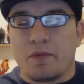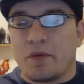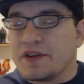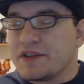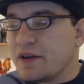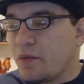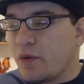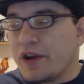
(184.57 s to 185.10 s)

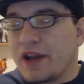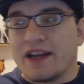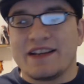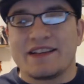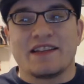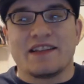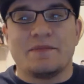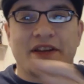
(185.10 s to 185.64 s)
One night
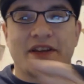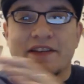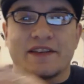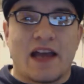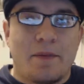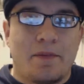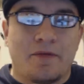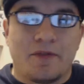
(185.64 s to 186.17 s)
he sleeps on
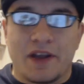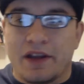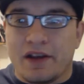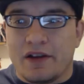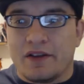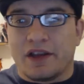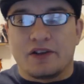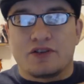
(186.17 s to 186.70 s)
top of like
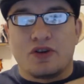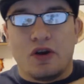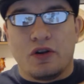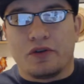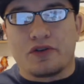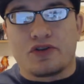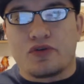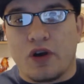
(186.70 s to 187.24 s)
a
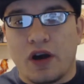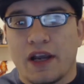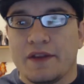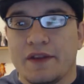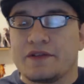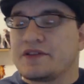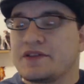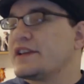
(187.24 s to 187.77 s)
taller truck,
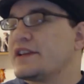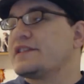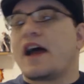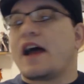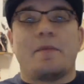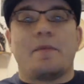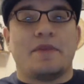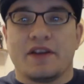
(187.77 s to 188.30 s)
and there's like
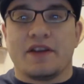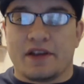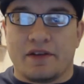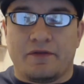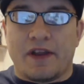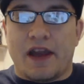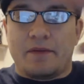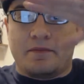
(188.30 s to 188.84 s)

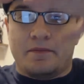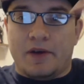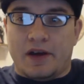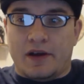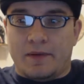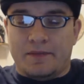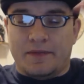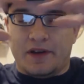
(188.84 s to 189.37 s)
a flat
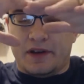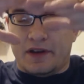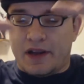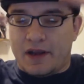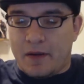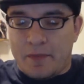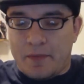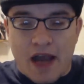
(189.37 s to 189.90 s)

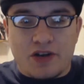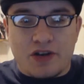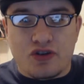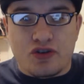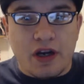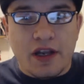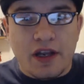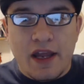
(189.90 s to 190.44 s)
a box
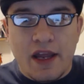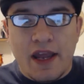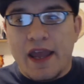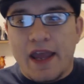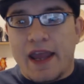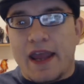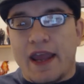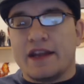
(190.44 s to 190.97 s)
truck,
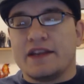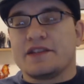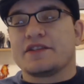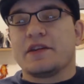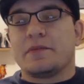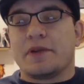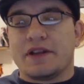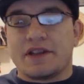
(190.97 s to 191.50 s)
and he's
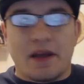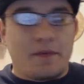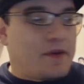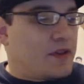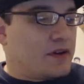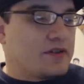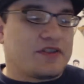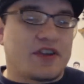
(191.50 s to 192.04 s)
sleeping on top of
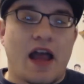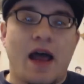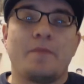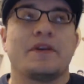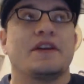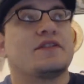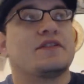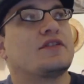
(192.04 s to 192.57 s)
it, and there's
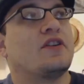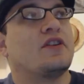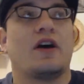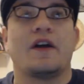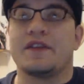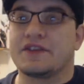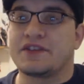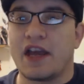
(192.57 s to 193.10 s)
zombies,
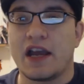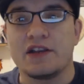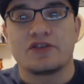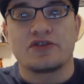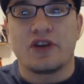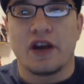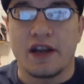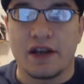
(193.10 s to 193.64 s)
on the
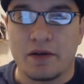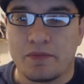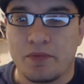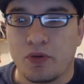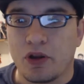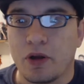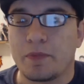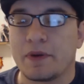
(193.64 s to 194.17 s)
sides trying to
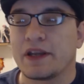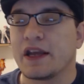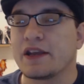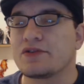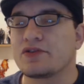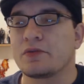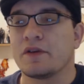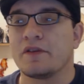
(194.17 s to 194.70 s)
pull up and
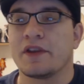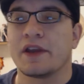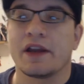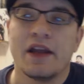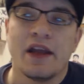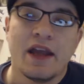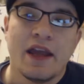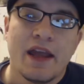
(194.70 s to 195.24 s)
get to him and
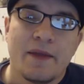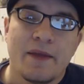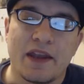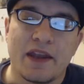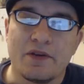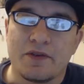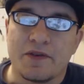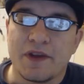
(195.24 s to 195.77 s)
everything.
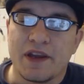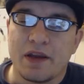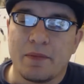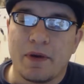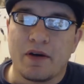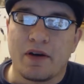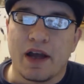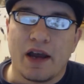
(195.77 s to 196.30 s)
And you think
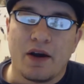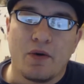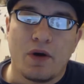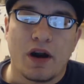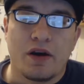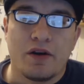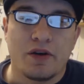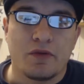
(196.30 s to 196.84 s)
about how
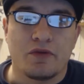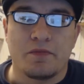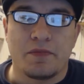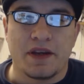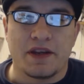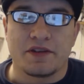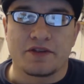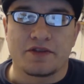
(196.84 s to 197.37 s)
hard it
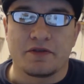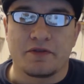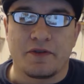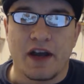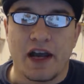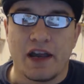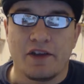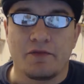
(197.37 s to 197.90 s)
would be to
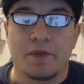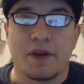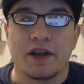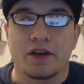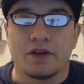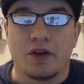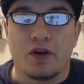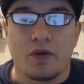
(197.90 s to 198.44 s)
survive
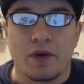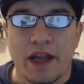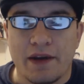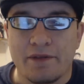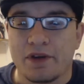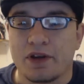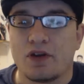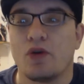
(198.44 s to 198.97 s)
being alone,
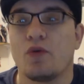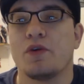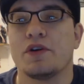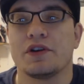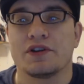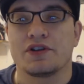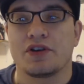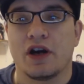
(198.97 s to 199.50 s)
having no
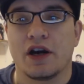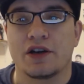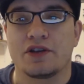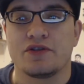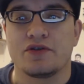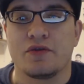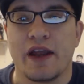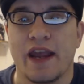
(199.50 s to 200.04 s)
one to talk
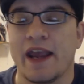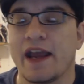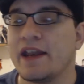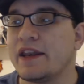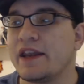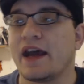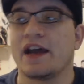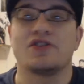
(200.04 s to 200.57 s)
to,
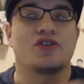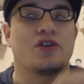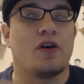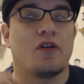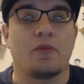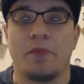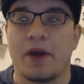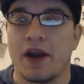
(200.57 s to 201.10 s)
and dodging
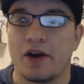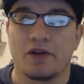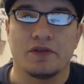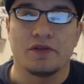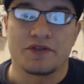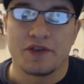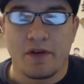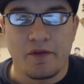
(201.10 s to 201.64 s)
all the
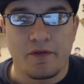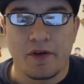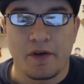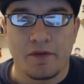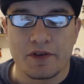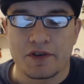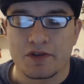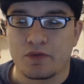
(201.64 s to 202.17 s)
perils
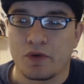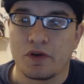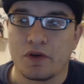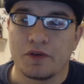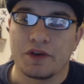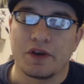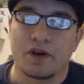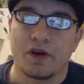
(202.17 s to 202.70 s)
of this
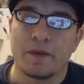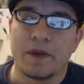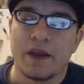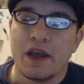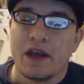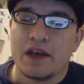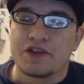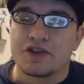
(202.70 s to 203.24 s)
world,
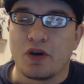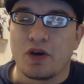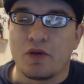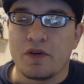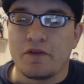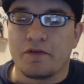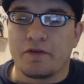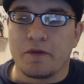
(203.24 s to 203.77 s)

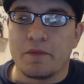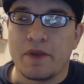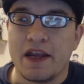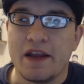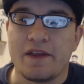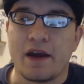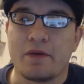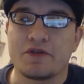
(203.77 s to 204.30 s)
So for
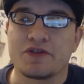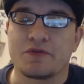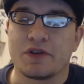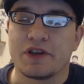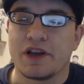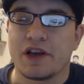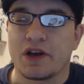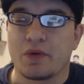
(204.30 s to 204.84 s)
me, that was
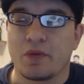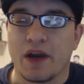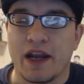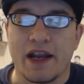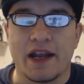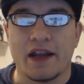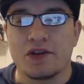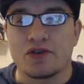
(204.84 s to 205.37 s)
really a
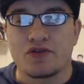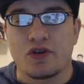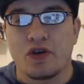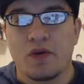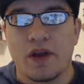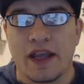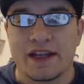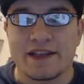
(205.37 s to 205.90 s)
great
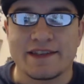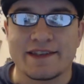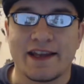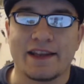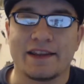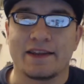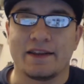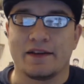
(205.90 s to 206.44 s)
intro, and it
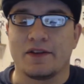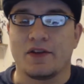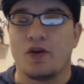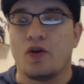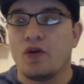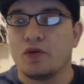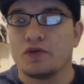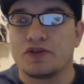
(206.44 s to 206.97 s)
set the
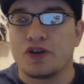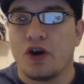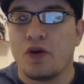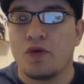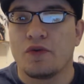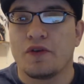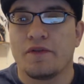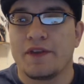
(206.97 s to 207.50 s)
whole
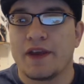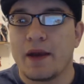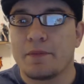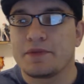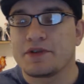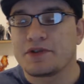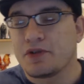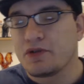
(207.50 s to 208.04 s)
tone of the
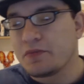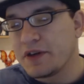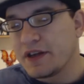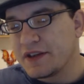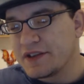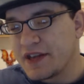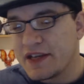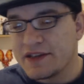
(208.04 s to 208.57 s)
episode,
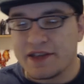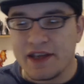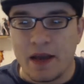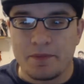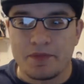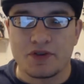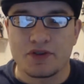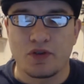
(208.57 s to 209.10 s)
because as the
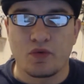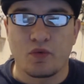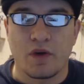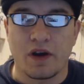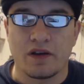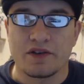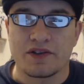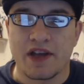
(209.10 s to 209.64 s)
episode
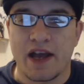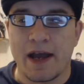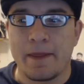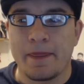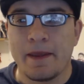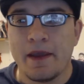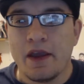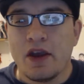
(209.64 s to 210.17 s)
wears
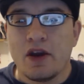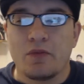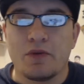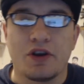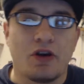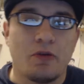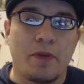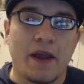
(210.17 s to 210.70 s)
on,
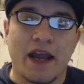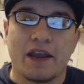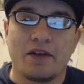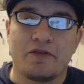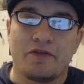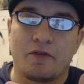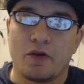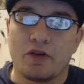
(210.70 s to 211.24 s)
we go back
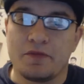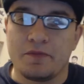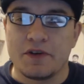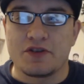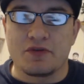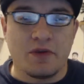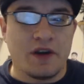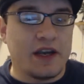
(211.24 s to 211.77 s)
and forth
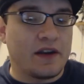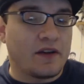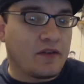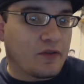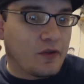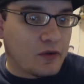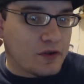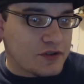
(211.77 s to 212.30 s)
between,
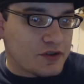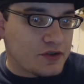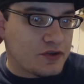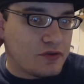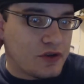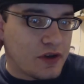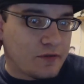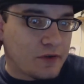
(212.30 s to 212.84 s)
of course, the
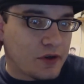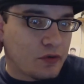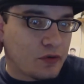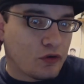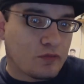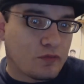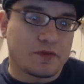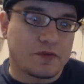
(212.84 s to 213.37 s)
two different
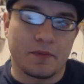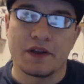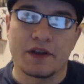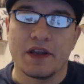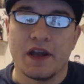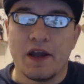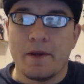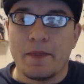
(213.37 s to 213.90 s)
groups,
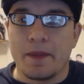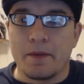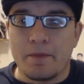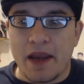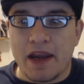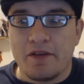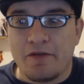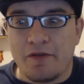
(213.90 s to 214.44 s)
but the
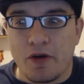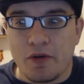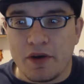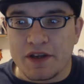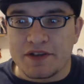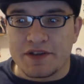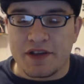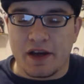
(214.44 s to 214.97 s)
main
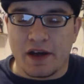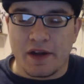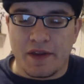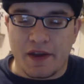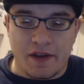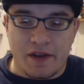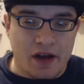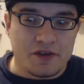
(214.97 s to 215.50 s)
focus
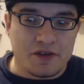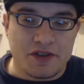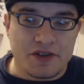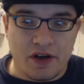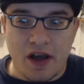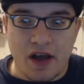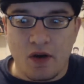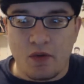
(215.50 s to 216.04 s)
that I'll
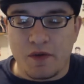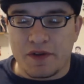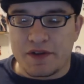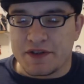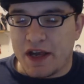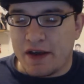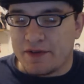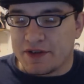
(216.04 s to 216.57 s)
start out with
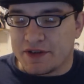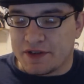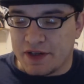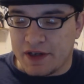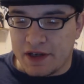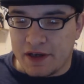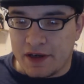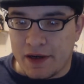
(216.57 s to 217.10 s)
is
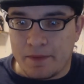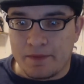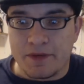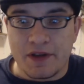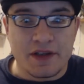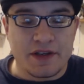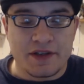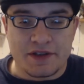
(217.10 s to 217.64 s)
obviously
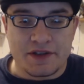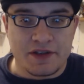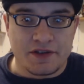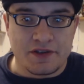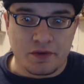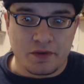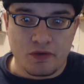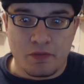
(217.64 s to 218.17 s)

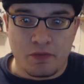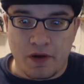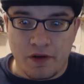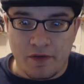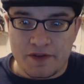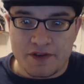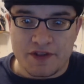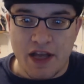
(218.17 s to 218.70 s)
is the group
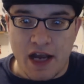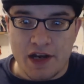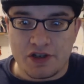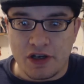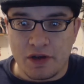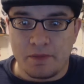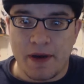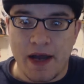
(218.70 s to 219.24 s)
of
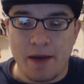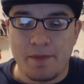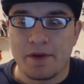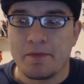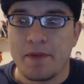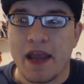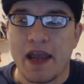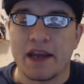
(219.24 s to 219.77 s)
Sasha, Bob,
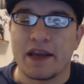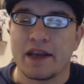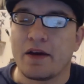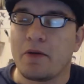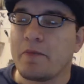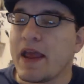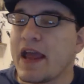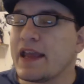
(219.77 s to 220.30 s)
and Maggie.
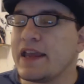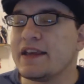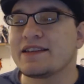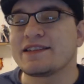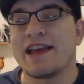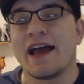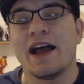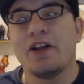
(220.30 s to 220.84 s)
Now, Maggie
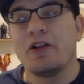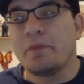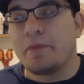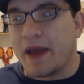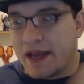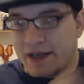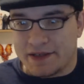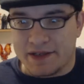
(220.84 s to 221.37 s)
is
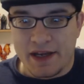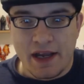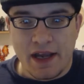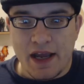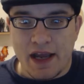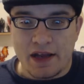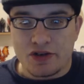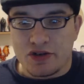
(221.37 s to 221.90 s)
hell-bent
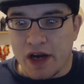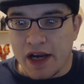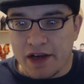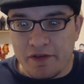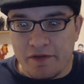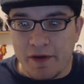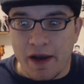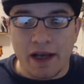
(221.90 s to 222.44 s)
on
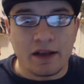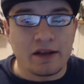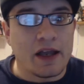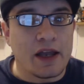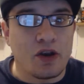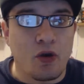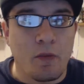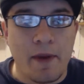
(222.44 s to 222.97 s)
trying to find
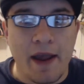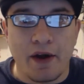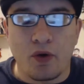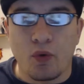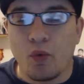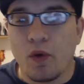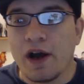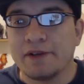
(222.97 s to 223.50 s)
Glenn no
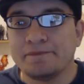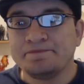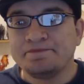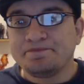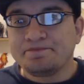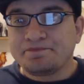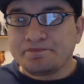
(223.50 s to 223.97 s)
matter what.